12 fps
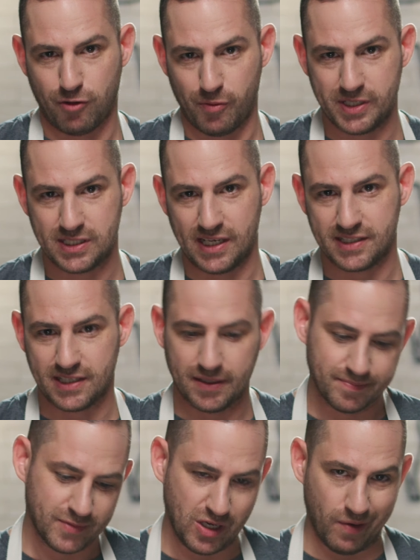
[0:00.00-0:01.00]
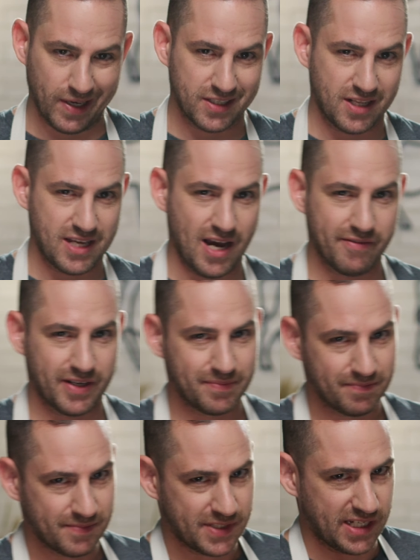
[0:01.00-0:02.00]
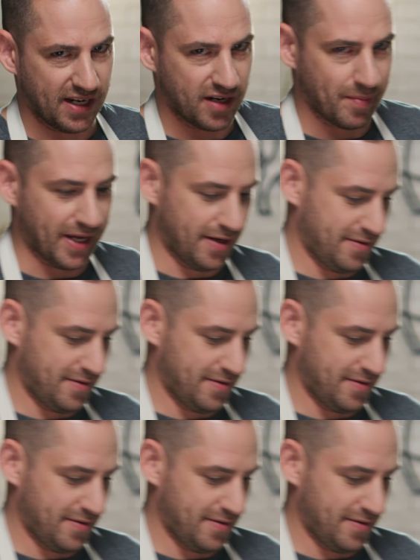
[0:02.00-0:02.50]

we slice it. Going into the oven, see you in a bit.